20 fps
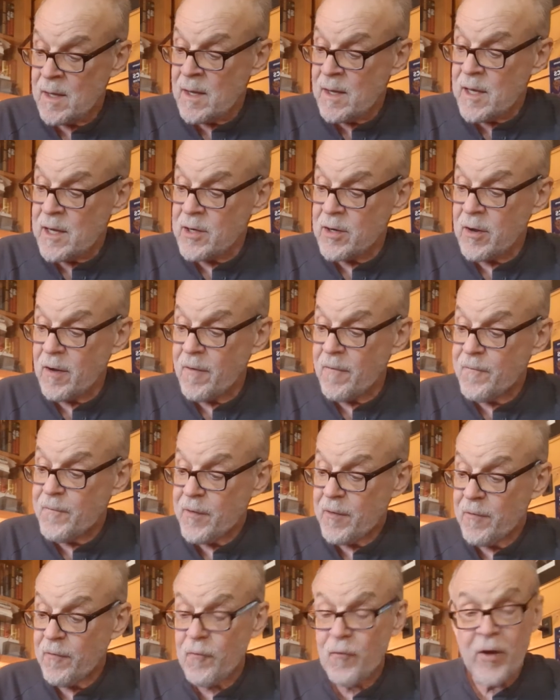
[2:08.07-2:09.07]
you go to
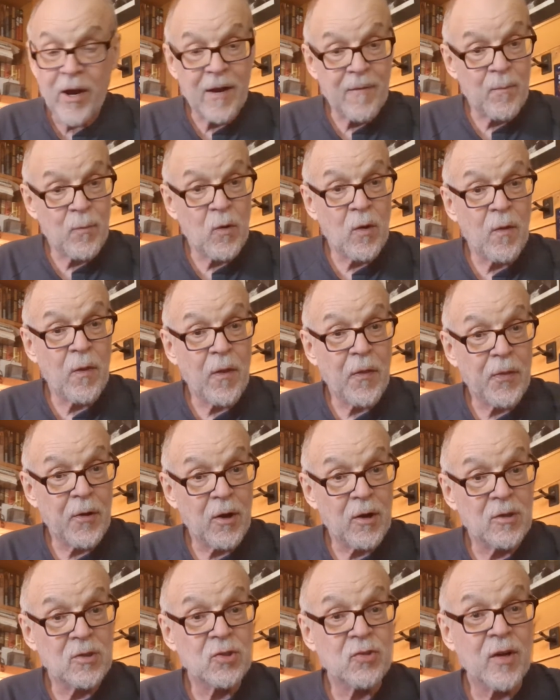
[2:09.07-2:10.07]
the 5th fret on the
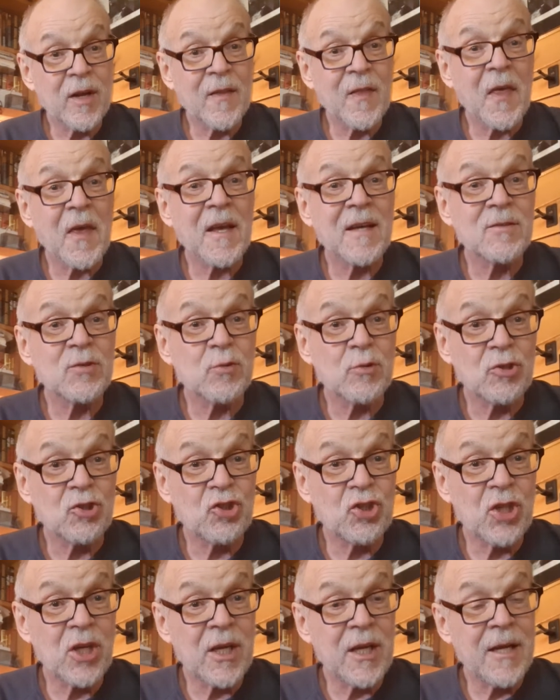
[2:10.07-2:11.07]
3rd string, that gives you a
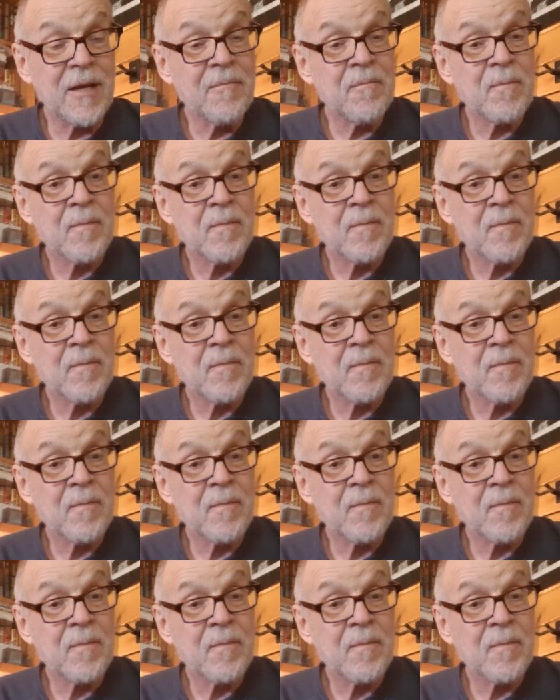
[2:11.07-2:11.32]
G.